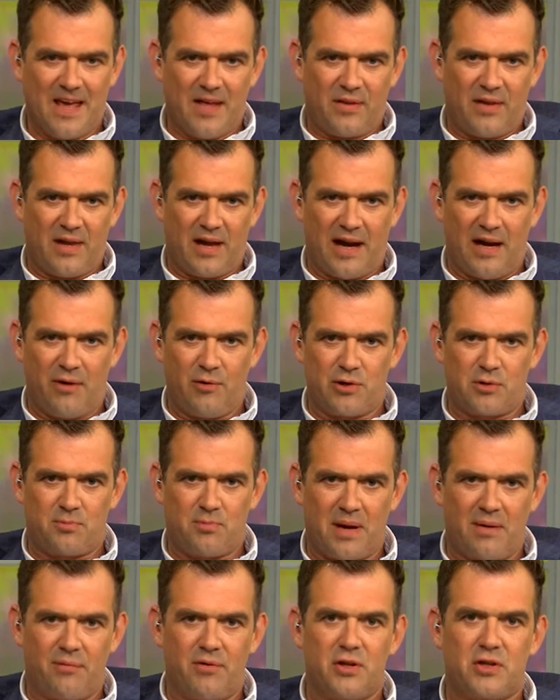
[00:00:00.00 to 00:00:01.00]
The Irish
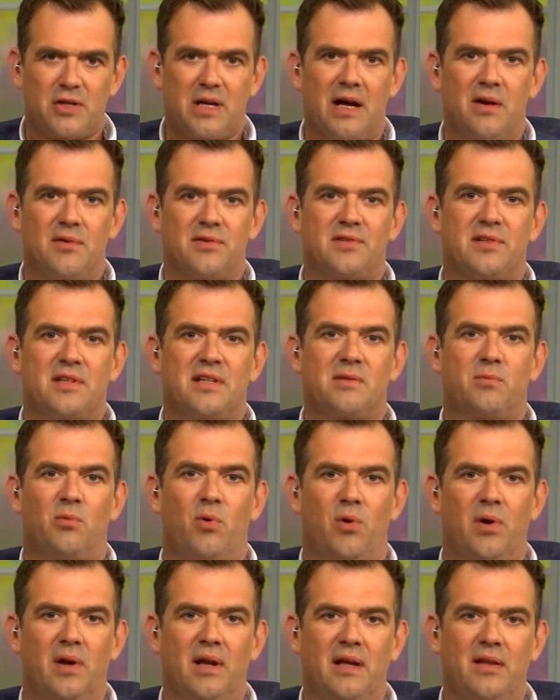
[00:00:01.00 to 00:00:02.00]
Beverage Council is
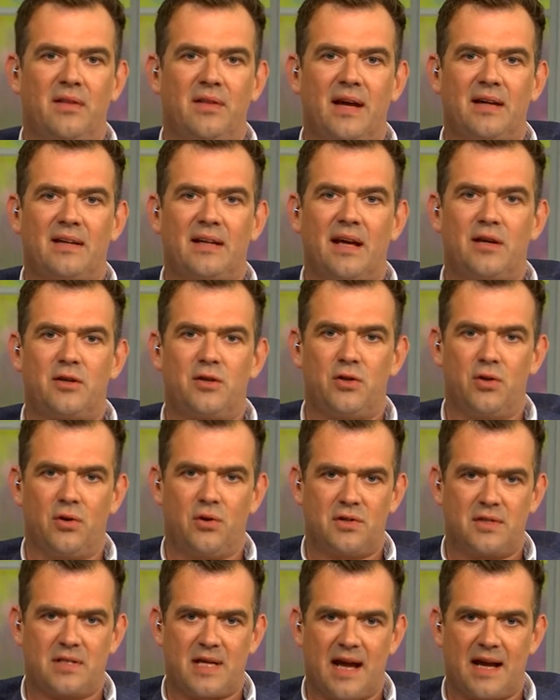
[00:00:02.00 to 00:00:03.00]
warning that a
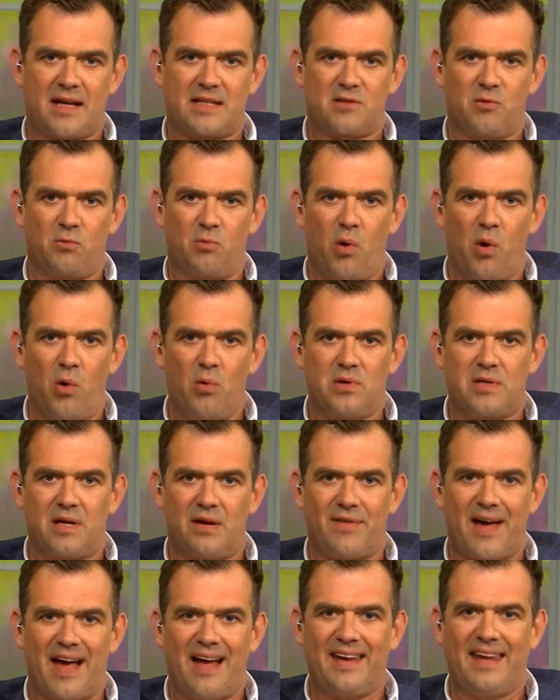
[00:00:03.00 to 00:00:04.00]
sugar tax won't
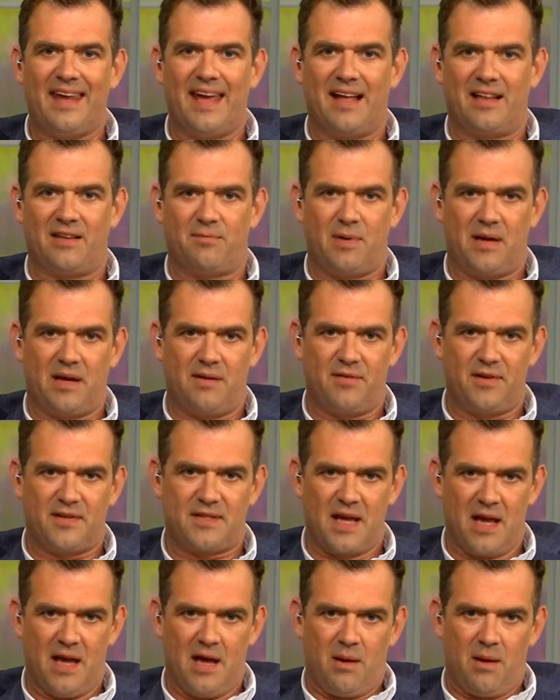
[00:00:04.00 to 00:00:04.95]
have any health benefits,